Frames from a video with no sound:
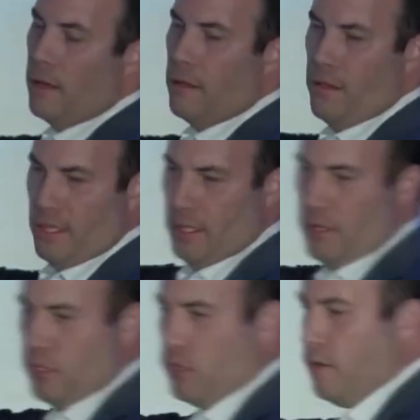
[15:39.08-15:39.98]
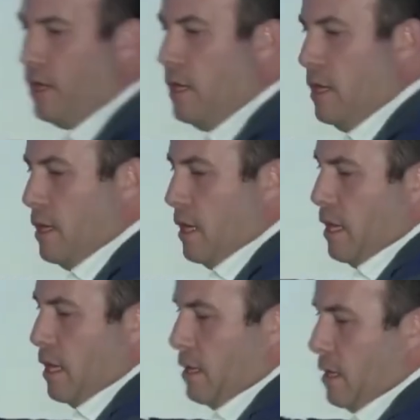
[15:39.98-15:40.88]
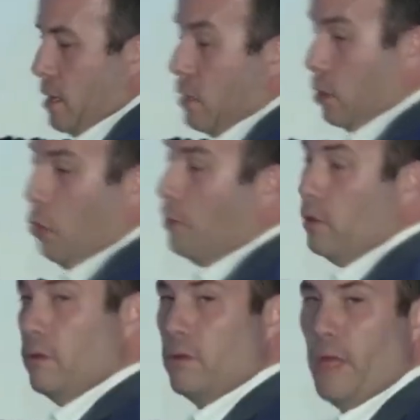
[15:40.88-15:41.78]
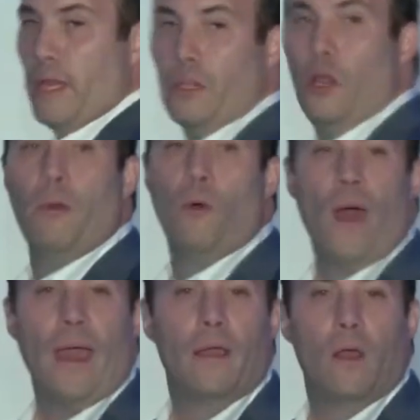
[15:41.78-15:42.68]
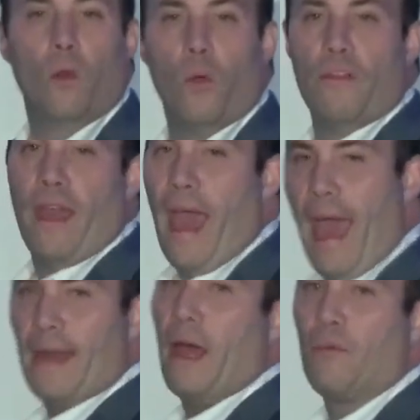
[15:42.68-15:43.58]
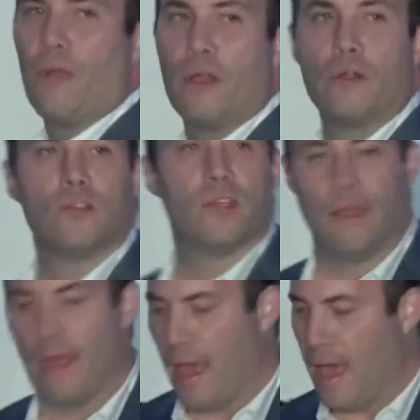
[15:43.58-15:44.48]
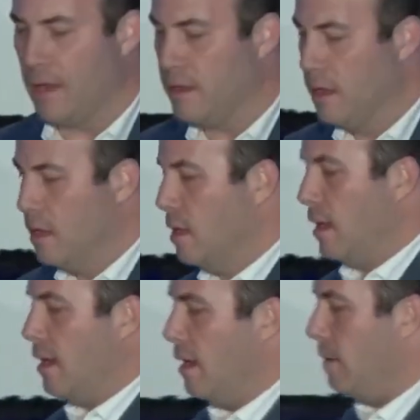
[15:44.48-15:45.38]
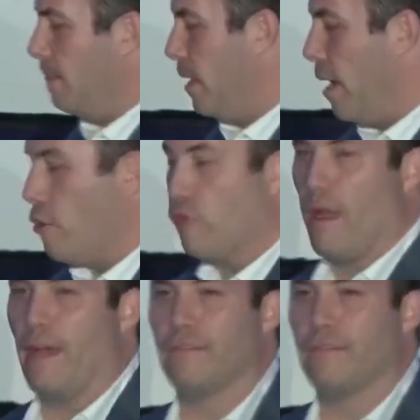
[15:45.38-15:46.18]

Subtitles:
this industry in a global way, where they had operators and they had aircraft